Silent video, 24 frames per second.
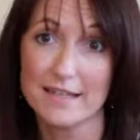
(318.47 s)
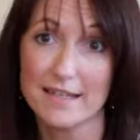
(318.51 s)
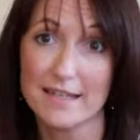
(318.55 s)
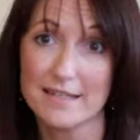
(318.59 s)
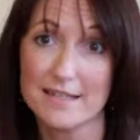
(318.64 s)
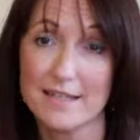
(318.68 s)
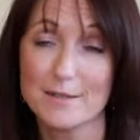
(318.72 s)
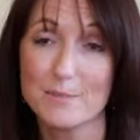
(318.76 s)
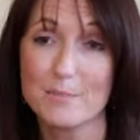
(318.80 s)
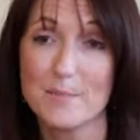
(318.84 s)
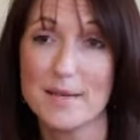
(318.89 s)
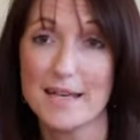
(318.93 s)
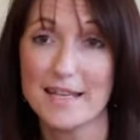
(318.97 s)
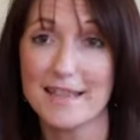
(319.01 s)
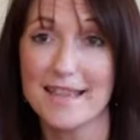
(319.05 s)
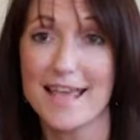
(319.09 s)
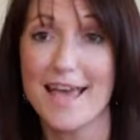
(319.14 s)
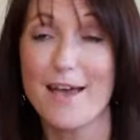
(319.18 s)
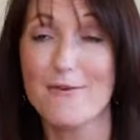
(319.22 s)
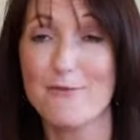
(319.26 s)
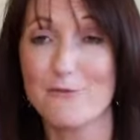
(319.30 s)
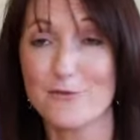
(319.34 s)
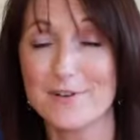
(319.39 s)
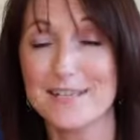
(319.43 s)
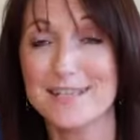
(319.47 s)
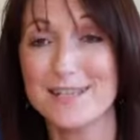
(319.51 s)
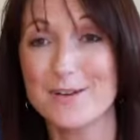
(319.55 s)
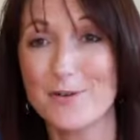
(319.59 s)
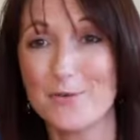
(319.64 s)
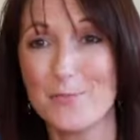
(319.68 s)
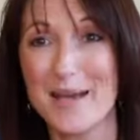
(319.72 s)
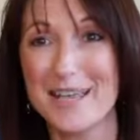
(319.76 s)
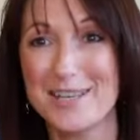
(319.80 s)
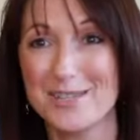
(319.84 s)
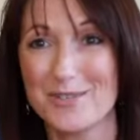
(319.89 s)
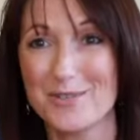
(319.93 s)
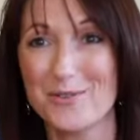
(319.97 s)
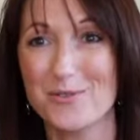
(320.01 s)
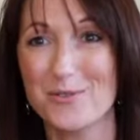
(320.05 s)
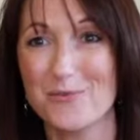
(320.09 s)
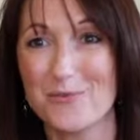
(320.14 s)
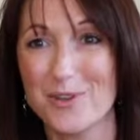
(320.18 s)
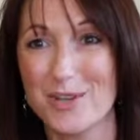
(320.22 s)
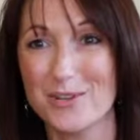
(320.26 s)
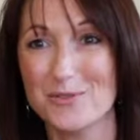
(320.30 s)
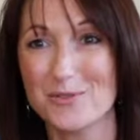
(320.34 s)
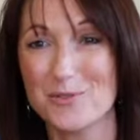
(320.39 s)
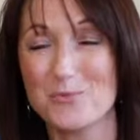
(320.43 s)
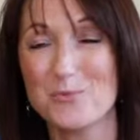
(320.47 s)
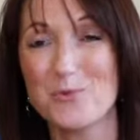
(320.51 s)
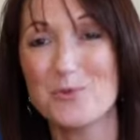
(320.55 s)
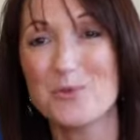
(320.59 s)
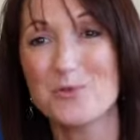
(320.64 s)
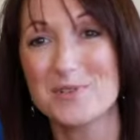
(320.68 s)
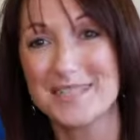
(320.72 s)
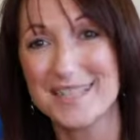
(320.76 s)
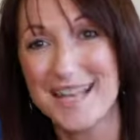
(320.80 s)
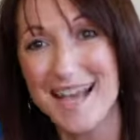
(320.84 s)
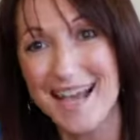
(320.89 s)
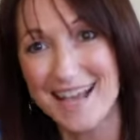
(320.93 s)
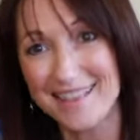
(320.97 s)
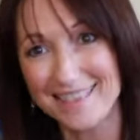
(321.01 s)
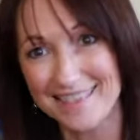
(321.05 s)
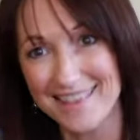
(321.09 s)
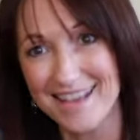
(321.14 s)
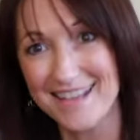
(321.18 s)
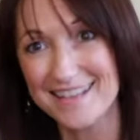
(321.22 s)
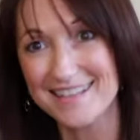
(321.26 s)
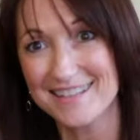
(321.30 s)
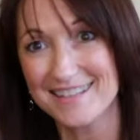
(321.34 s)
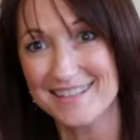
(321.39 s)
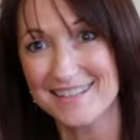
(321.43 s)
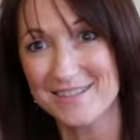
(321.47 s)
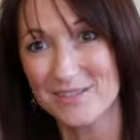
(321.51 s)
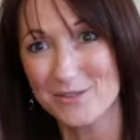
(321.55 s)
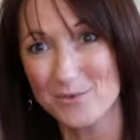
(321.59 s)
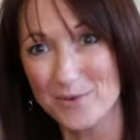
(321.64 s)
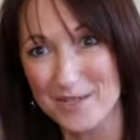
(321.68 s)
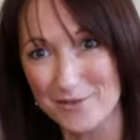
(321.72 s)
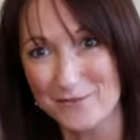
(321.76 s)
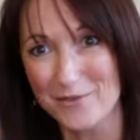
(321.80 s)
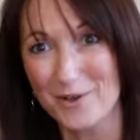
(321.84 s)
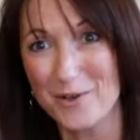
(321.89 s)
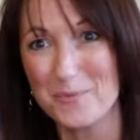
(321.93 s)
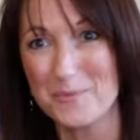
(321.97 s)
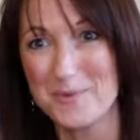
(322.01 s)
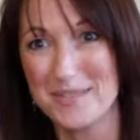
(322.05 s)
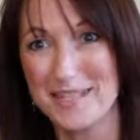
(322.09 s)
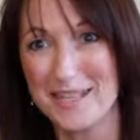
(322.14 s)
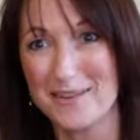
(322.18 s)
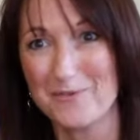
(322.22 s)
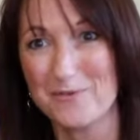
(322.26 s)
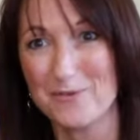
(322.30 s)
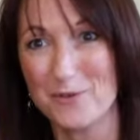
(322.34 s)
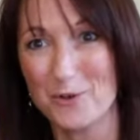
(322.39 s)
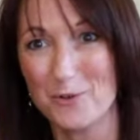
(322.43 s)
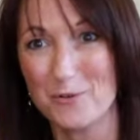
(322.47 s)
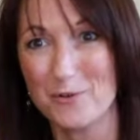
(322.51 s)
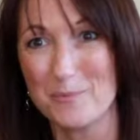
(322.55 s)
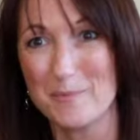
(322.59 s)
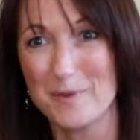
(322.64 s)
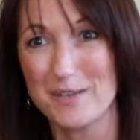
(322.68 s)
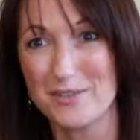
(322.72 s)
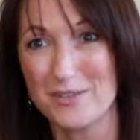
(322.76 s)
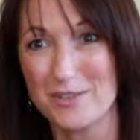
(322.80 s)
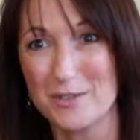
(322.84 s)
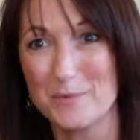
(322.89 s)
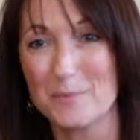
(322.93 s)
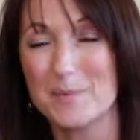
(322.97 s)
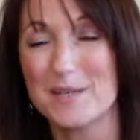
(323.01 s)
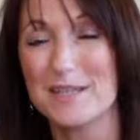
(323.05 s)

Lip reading: It doesn't mean that every single patient on the virtual ward has had that 25% fewer admissions,